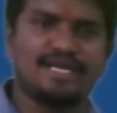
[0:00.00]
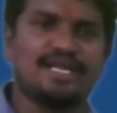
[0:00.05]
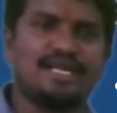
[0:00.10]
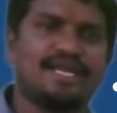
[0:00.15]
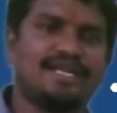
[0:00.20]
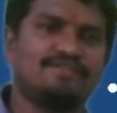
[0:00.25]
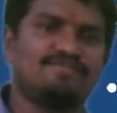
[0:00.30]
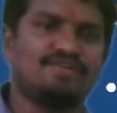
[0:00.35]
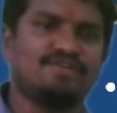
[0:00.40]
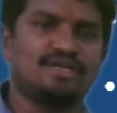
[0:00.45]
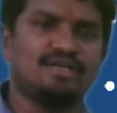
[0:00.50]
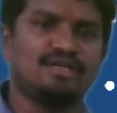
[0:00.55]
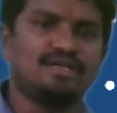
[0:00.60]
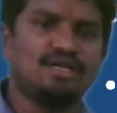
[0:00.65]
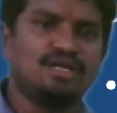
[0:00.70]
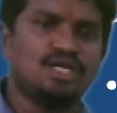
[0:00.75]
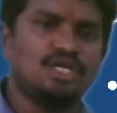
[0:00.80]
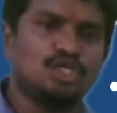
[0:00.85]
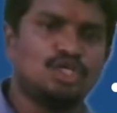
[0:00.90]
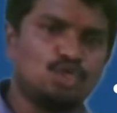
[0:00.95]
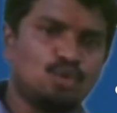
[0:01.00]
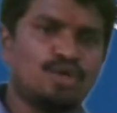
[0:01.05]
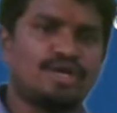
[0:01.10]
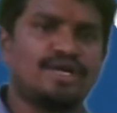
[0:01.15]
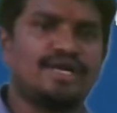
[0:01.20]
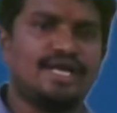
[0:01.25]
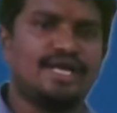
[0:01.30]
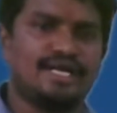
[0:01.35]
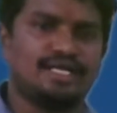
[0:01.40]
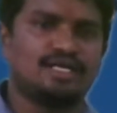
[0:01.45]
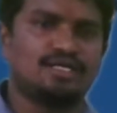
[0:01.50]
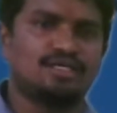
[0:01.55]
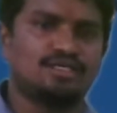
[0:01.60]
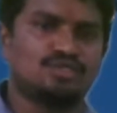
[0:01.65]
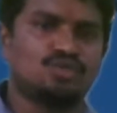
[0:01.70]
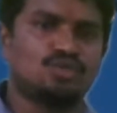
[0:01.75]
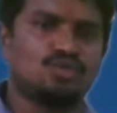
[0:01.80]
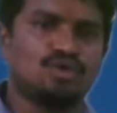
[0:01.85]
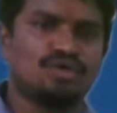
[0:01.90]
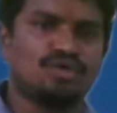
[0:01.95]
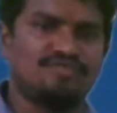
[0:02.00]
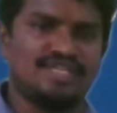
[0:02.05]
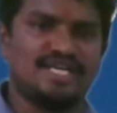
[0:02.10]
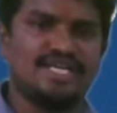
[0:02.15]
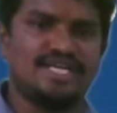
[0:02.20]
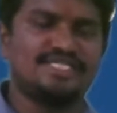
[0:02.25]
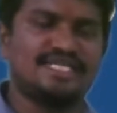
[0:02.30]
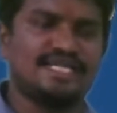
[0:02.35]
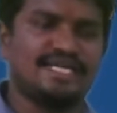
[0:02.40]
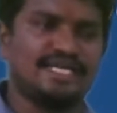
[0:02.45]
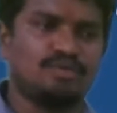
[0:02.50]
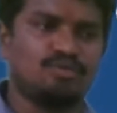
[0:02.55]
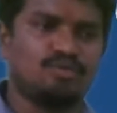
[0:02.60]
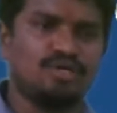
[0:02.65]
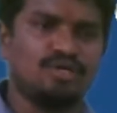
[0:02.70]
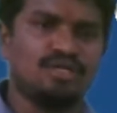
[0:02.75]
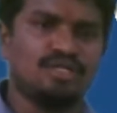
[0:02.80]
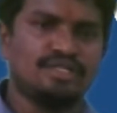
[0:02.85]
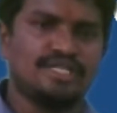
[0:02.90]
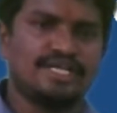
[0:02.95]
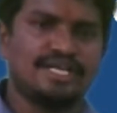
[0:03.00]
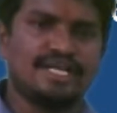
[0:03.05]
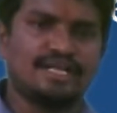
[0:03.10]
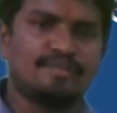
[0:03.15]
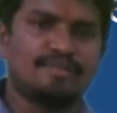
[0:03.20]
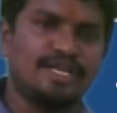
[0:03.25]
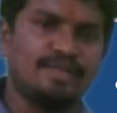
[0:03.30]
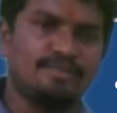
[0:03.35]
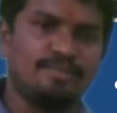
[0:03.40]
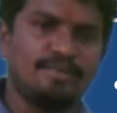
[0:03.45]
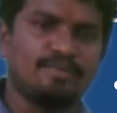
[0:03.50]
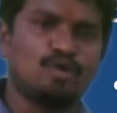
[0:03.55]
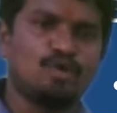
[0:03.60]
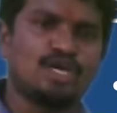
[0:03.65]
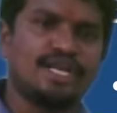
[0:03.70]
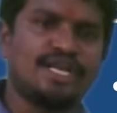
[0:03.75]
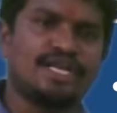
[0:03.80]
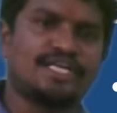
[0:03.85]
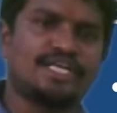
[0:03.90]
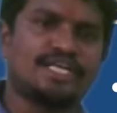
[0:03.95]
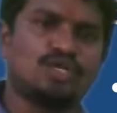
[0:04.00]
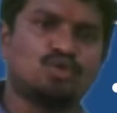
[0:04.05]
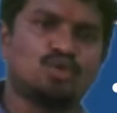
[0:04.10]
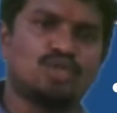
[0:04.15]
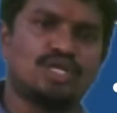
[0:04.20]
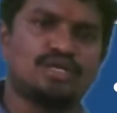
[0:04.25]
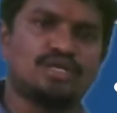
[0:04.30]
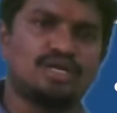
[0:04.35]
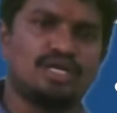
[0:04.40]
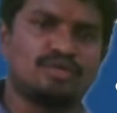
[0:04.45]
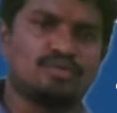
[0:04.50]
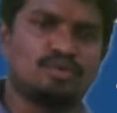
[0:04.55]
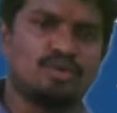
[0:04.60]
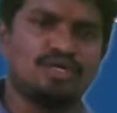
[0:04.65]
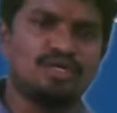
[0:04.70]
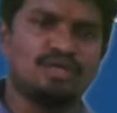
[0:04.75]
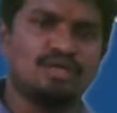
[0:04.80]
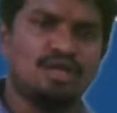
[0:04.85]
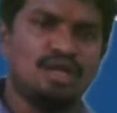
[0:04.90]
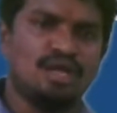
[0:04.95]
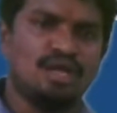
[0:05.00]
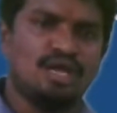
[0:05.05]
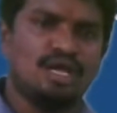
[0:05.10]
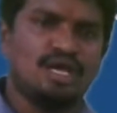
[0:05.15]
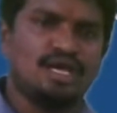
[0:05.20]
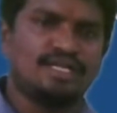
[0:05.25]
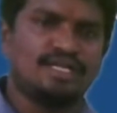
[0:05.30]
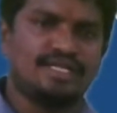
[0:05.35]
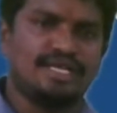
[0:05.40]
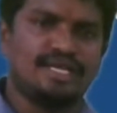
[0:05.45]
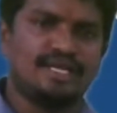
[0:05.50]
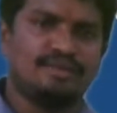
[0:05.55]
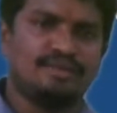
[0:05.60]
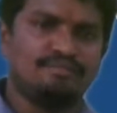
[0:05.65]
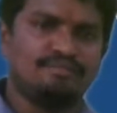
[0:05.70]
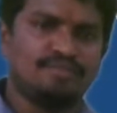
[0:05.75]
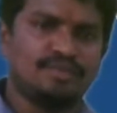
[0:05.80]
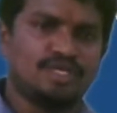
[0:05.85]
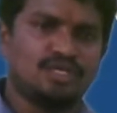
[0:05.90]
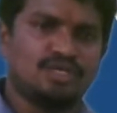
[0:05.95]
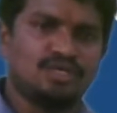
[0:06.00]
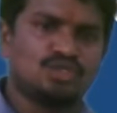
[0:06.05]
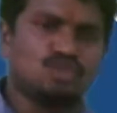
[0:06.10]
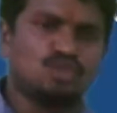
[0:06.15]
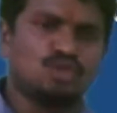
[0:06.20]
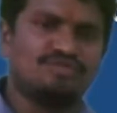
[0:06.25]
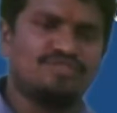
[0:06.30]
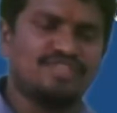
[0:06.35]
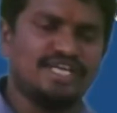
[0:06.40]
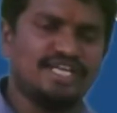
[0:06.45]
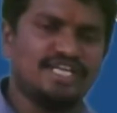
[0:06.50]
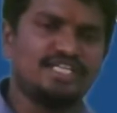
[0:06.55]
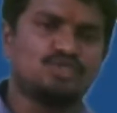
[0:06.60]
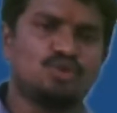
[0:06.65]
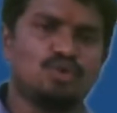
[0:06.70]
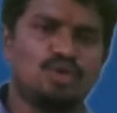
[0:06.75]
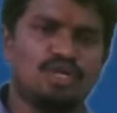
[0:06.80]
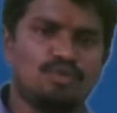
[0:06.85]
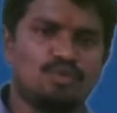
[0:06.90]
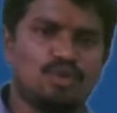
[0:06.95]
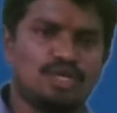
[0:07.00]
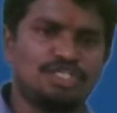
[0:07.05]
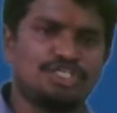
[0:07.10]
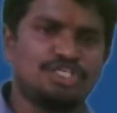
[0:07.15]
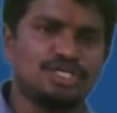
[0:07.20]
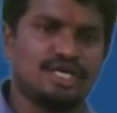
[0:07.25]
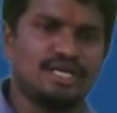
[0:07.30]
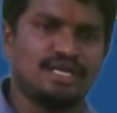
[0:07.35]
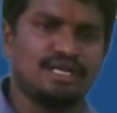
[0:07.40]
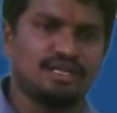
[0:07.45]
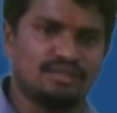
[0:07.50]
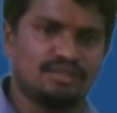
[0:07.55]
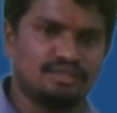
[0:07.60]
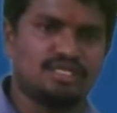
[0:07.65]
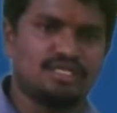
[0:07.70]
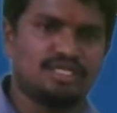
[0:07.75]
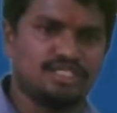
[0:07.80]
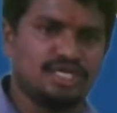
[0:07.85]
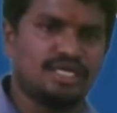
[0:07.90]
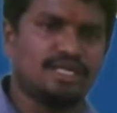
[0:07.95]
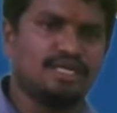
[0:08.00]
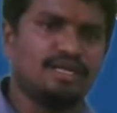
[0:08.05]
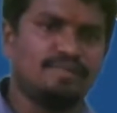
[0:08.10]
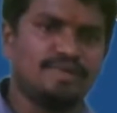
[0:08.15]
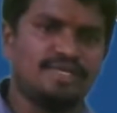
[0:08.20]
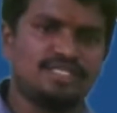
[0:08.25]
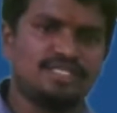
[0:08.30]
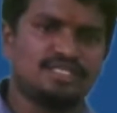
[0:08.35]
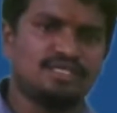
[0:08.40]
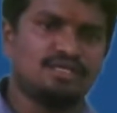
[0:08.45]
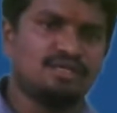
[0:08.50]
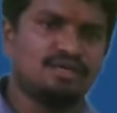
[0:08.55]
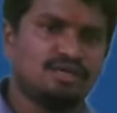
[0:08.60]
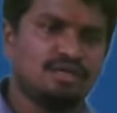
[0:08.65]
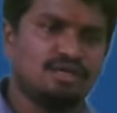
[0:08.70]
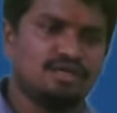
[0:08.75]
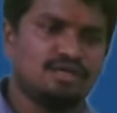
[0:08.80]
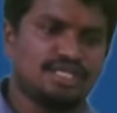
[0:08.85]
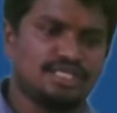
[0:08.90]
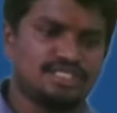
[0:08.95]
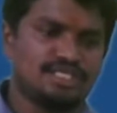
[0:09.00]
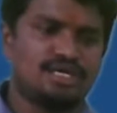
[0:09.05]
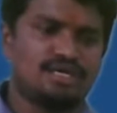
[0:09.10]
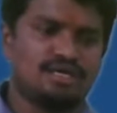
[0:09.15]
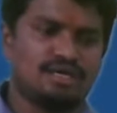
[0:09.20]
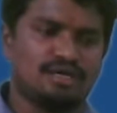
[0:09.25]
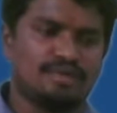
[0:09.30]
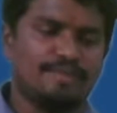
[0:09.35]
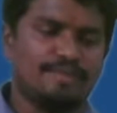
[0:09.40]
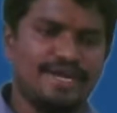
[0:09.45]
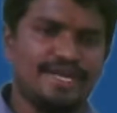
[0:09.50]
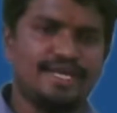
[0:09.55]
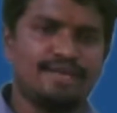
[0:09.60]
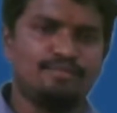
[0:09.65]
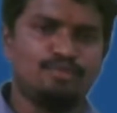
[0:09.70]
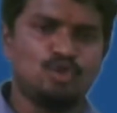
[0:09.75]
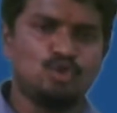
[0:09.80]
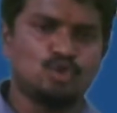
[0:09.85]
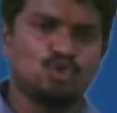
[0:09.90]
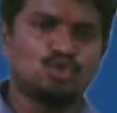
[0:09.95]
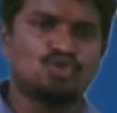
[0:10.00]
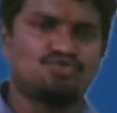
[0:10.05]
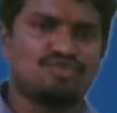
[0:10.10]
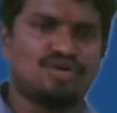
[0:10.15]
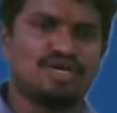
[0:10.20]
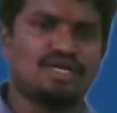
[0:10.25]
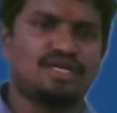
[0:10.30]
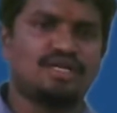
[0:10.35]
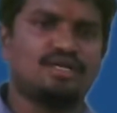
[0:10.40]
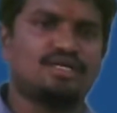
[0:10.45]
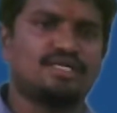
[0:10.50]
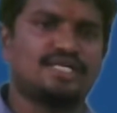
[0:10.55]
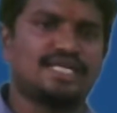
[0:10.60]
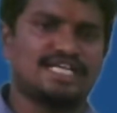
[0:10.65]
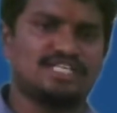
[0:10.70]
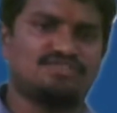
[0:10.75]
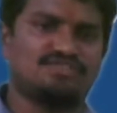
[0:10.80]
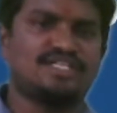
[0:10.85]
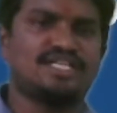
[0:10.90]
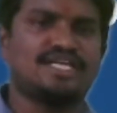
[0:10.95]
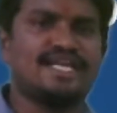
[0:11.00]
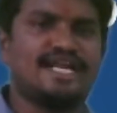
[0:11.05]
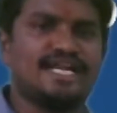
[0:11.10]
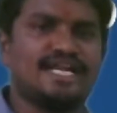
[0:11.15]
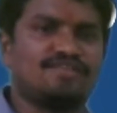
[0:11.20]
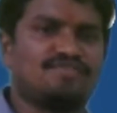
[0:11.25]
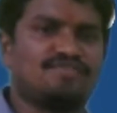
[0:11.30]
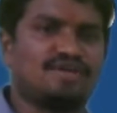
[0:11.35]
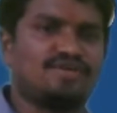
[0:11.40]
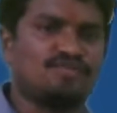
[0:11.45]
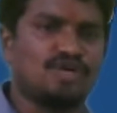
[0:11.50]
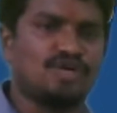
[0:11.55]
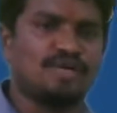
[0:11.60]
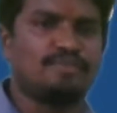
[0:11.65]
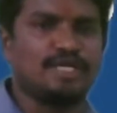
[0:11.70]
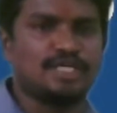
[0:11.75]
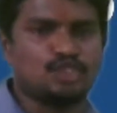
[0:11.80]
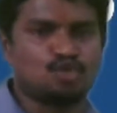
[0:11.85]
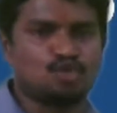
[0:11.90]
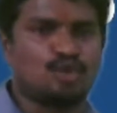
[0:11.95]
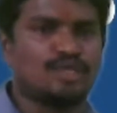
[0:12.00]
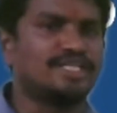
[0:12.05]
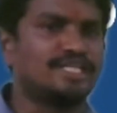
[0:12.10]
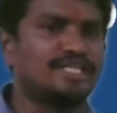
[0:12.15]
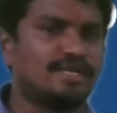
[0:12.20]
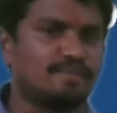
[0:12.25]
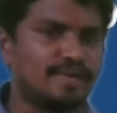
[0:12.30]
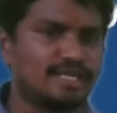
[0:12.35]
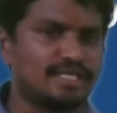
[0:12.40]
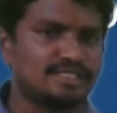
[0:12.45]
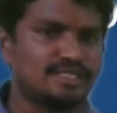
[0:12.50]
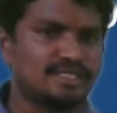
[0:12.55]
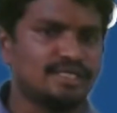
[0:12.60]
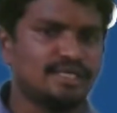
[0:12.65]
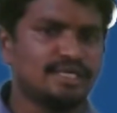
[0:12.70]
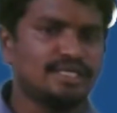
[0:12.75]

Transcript: line for your data. So if there is a network, there are many people connected to that network, and then, so if there is only one channel, the channel means the medium used for transfer the data from one place to another place.